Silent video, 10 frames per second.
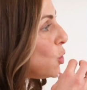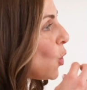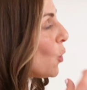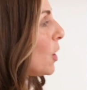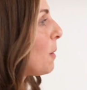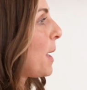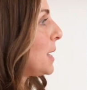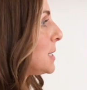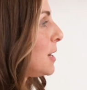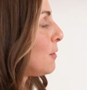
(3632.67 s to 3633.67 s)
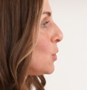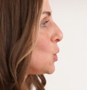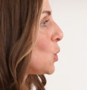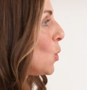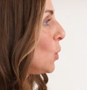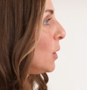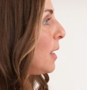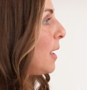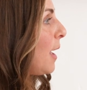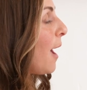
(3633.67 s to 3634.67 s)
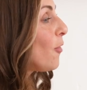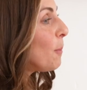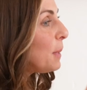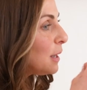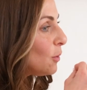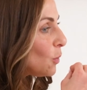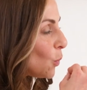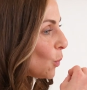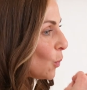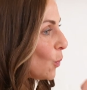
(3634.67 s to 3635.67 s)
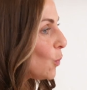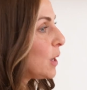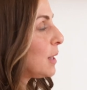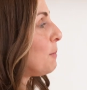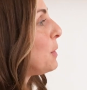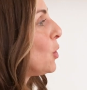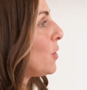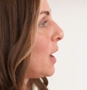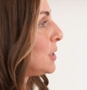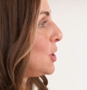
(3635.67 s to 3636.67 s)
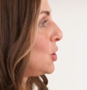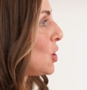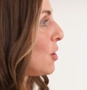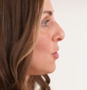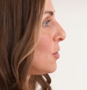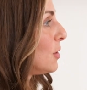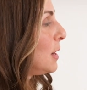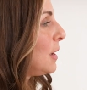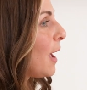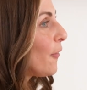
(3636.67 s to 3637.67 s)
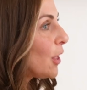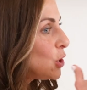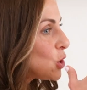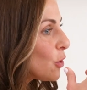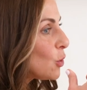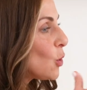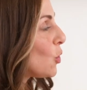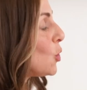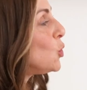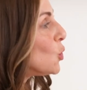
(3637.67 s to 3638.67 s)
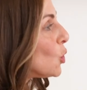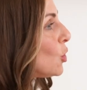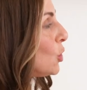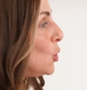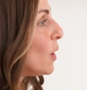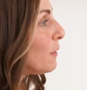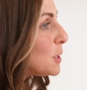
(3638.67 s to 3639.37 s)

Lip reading: know the capacity of her soul. And the minute we can mirror that to each other and let each other know that you have